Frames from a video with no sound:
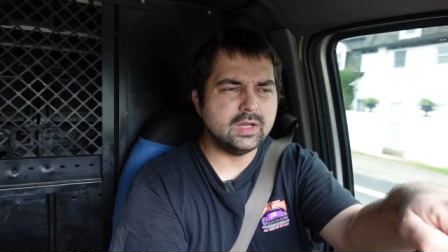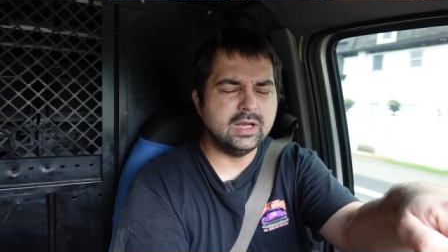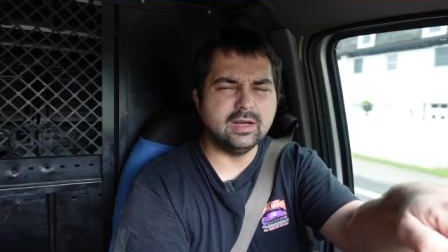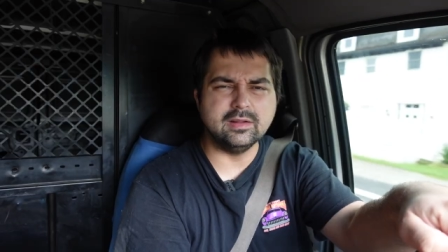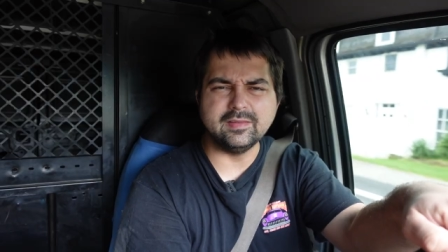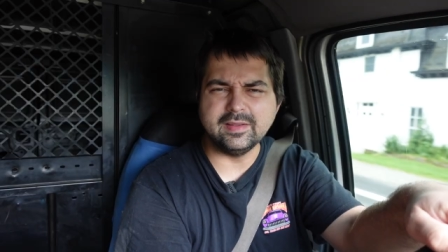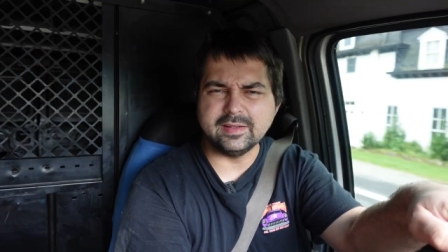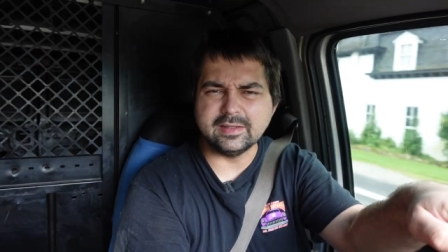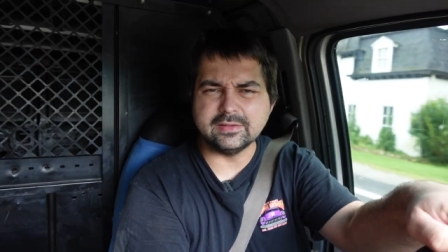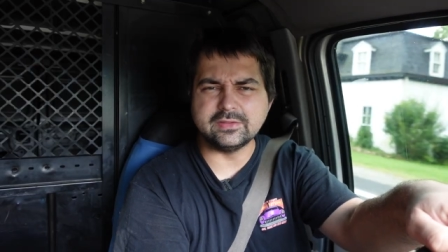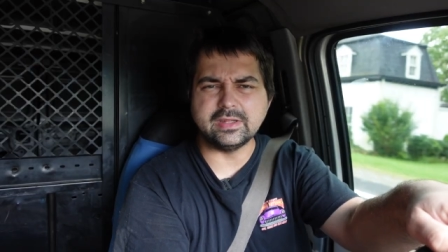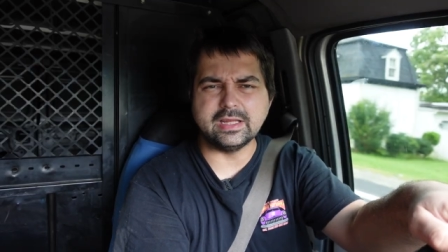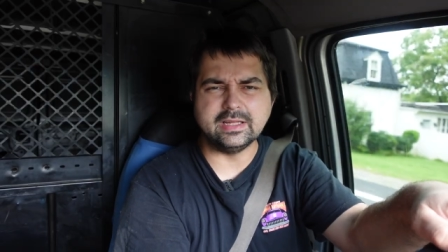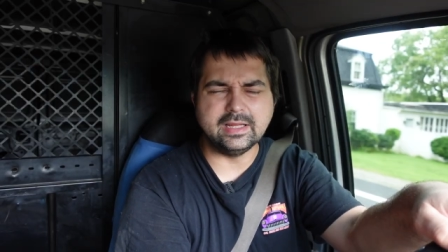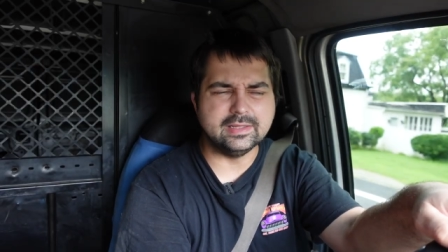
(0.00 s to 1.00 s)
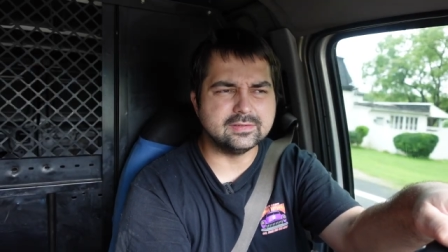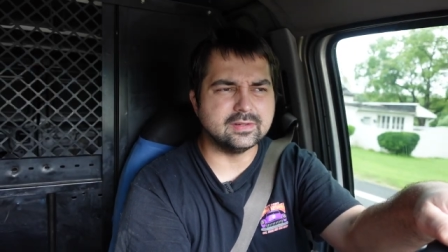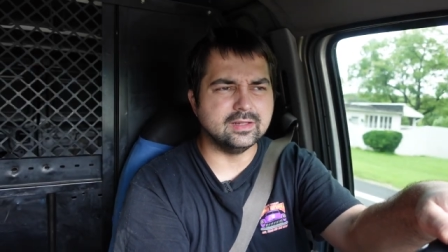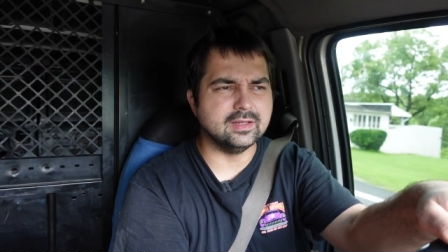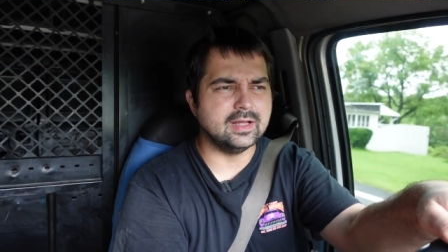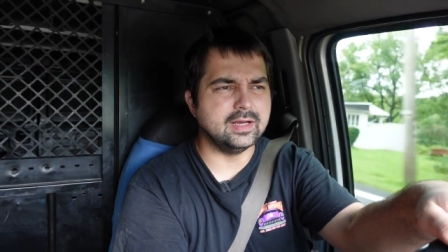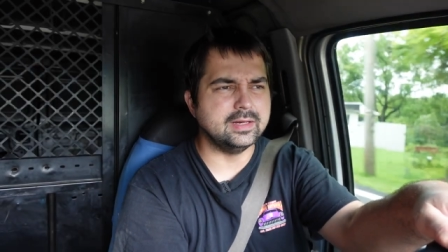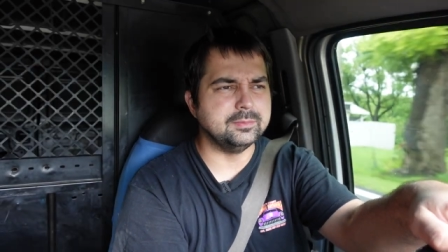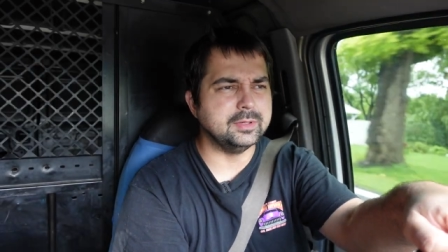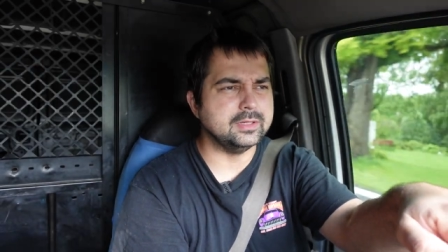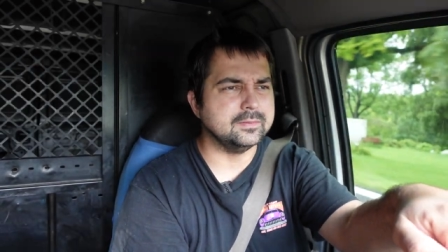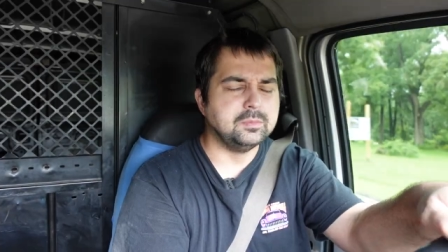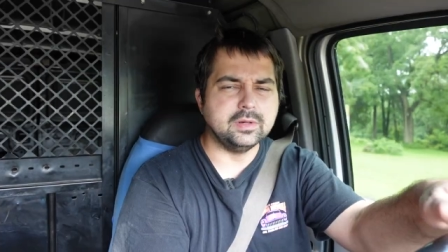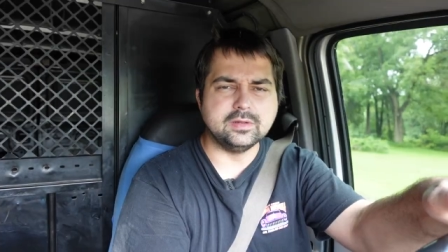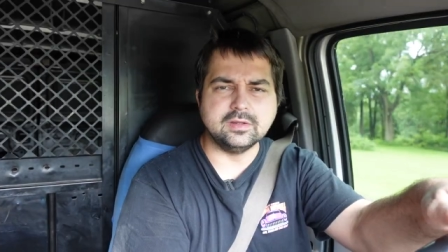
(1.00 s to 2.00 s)
and I think this thing needs an alignment.
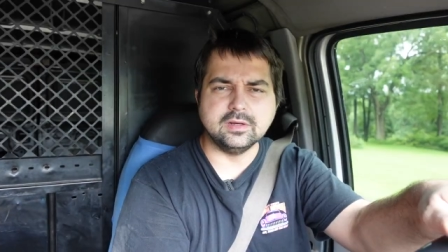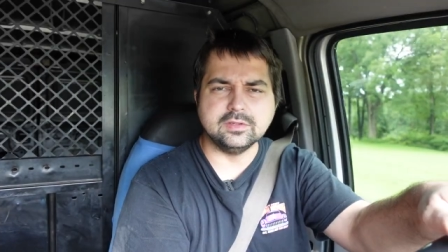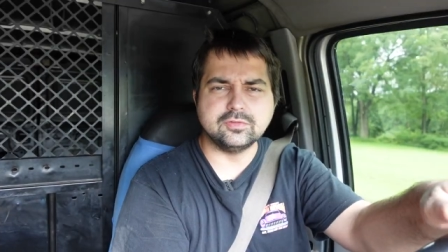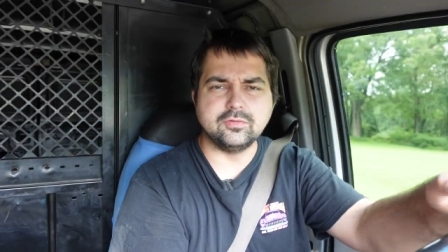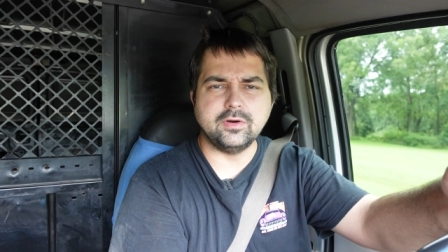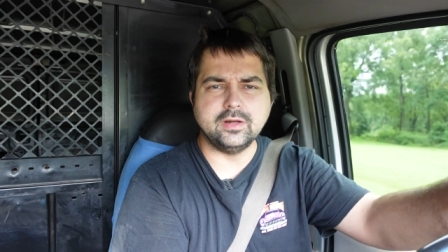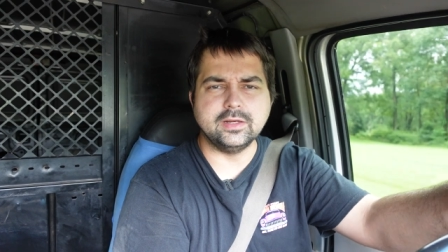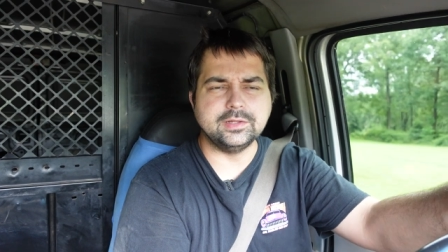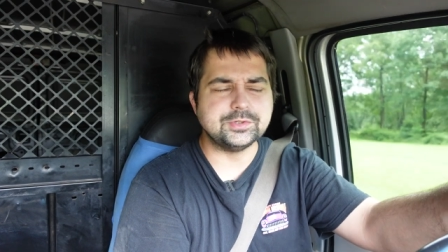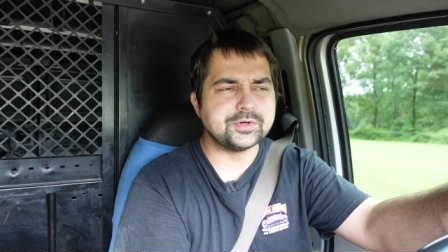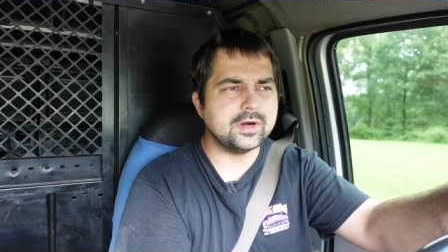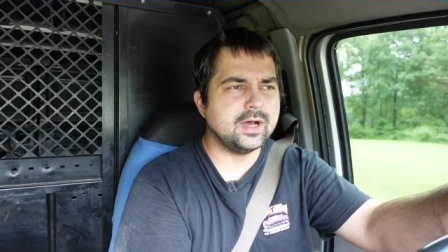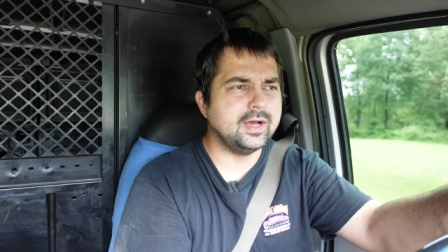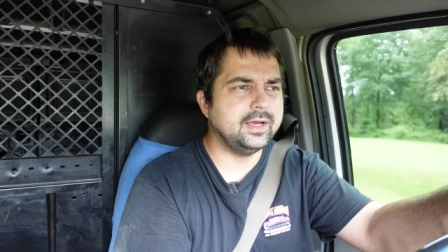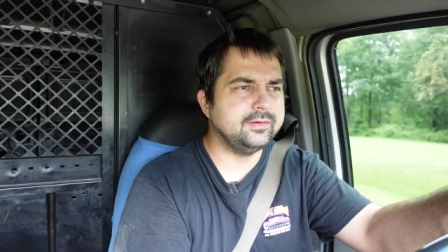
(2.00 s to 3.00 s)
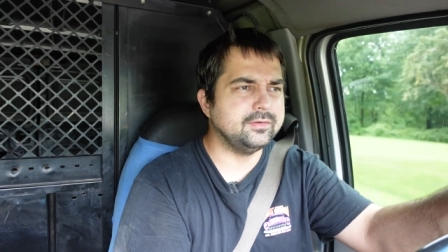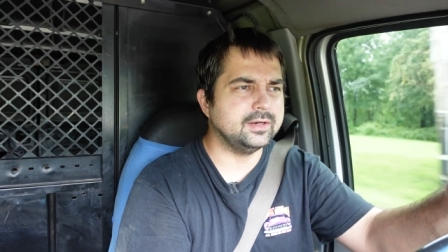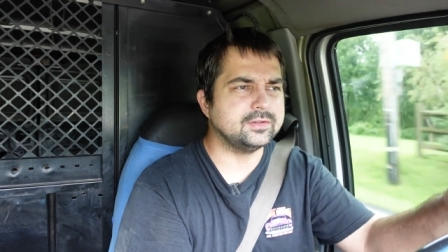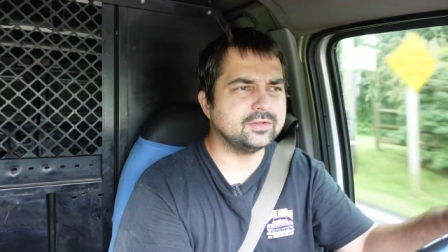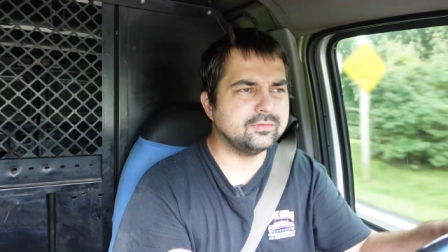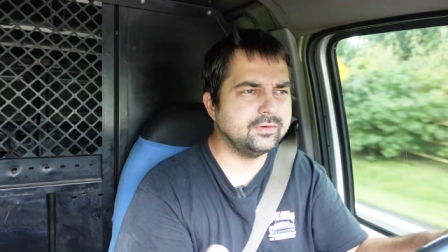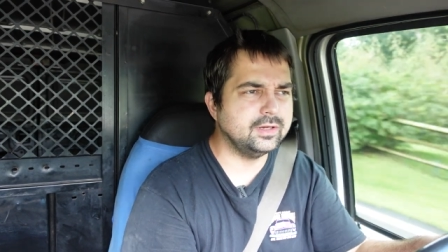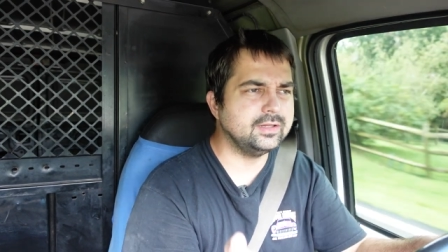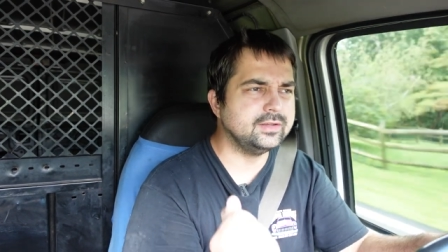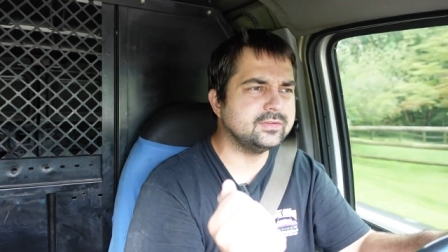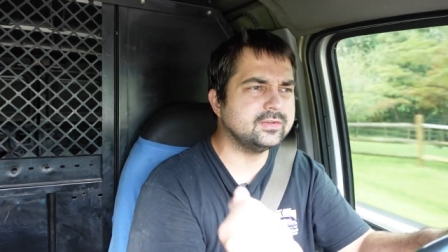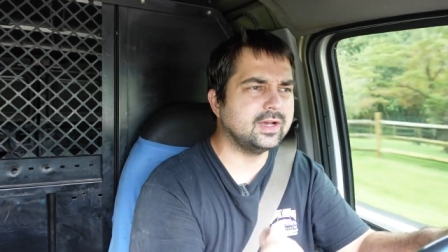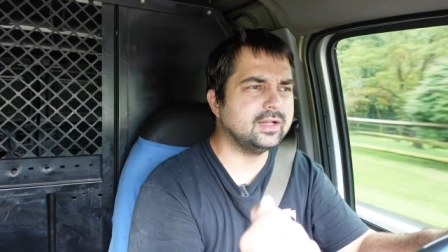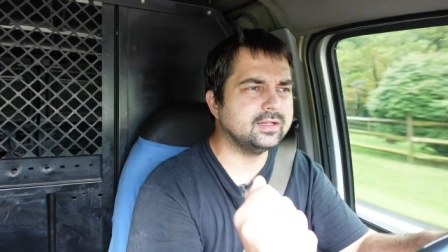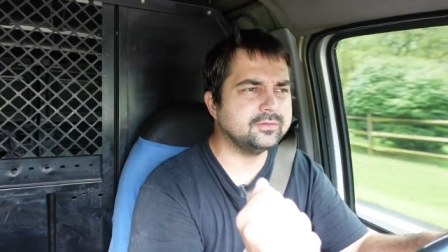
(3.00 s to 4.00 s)
But it does run and drive, and it's a really
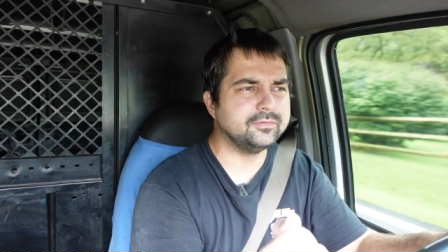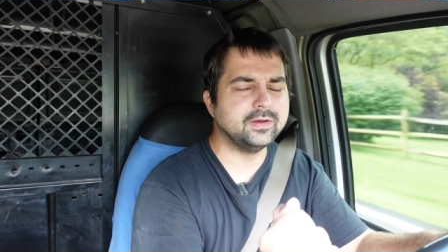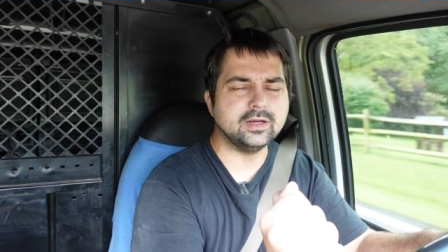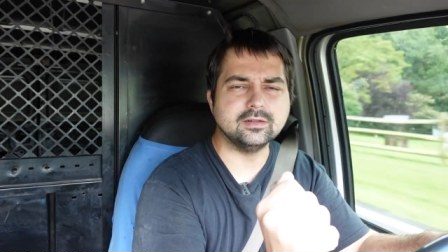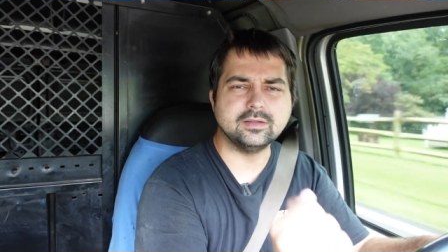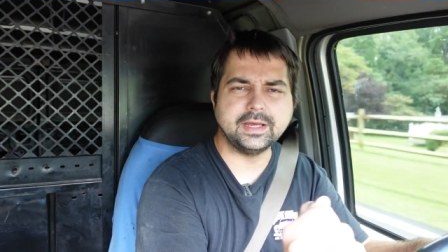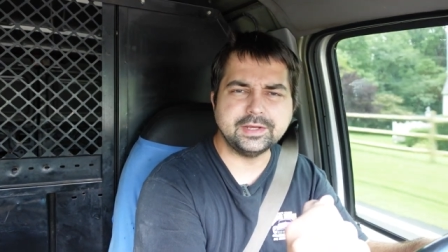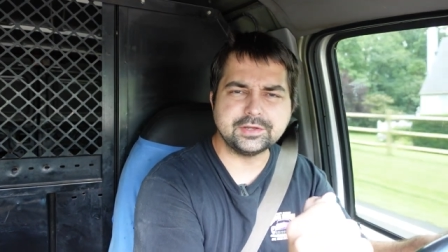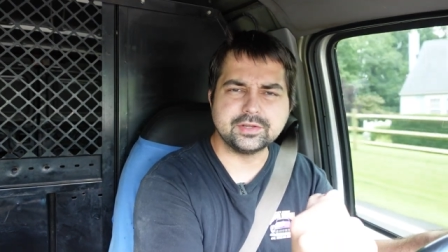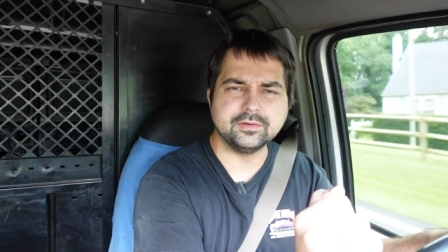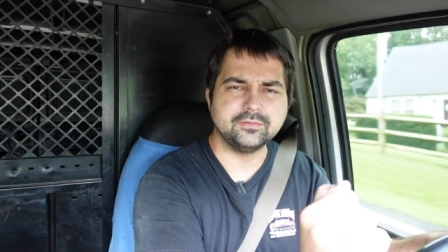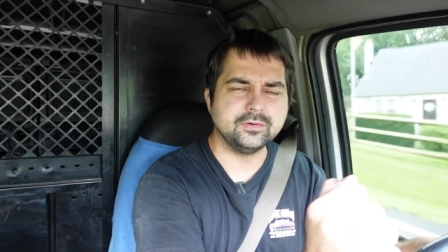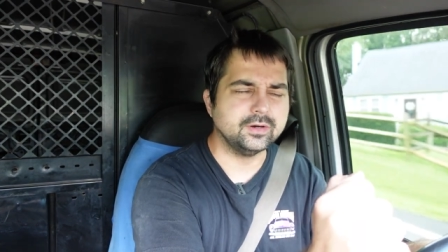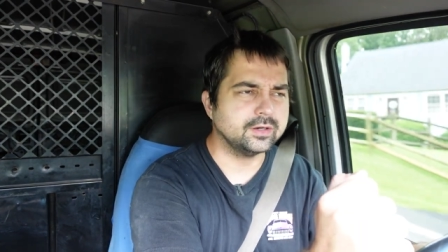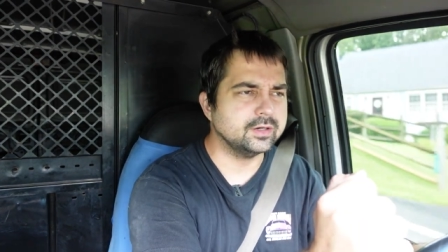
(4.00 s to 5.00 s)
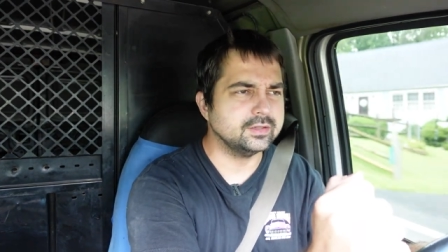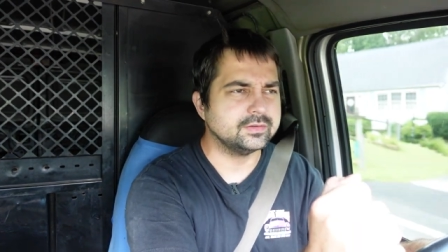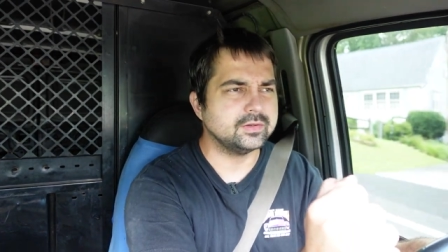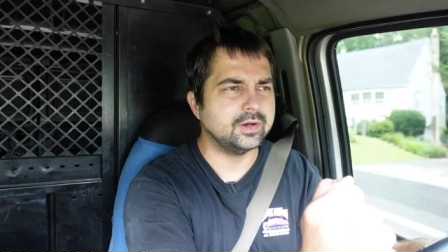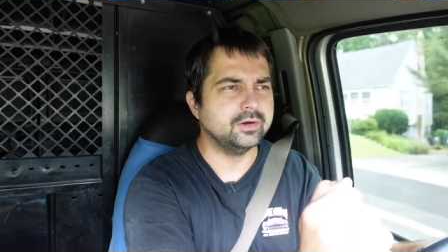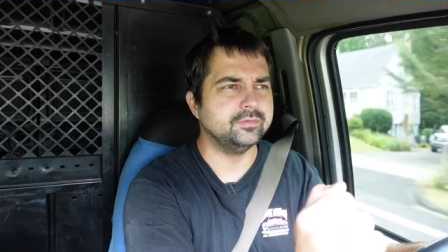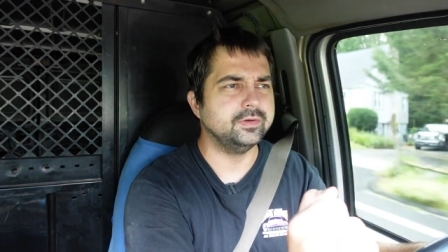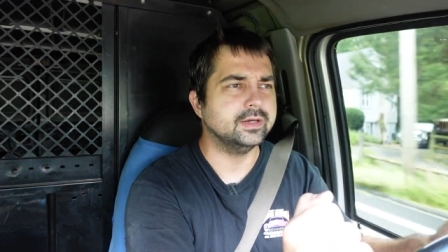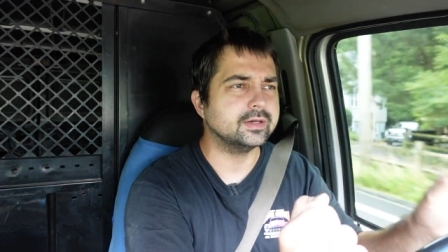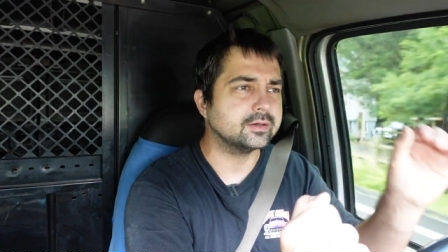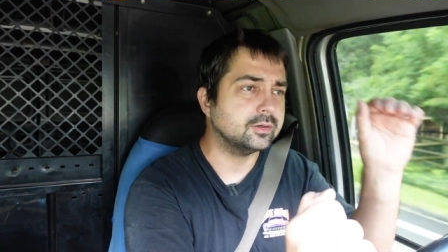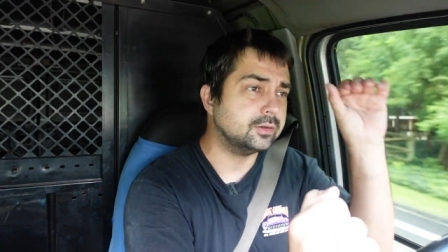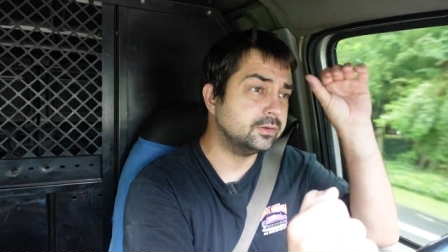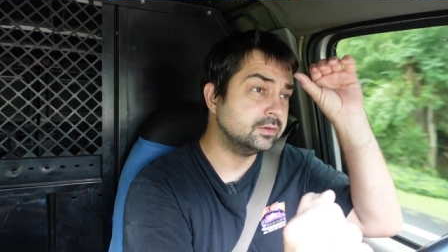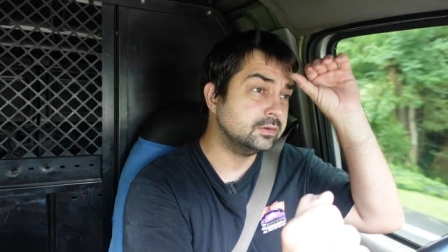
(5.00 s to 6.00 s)
solid foundation for a good tow vehicle.